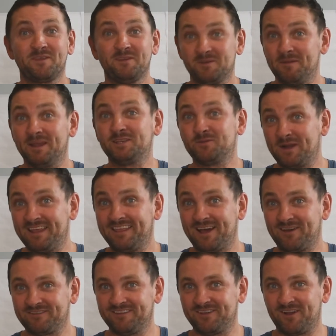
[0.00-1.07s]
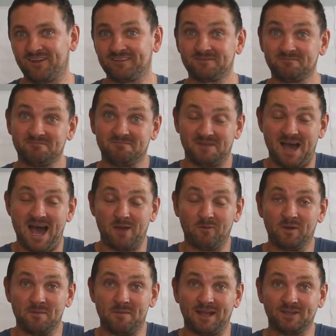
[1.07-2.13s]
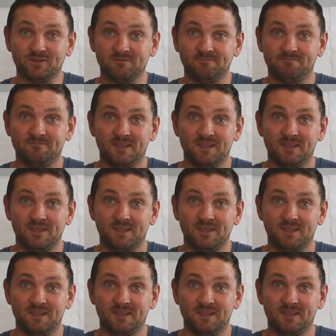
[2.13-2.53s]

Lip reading: to make $20,000, I would imagine.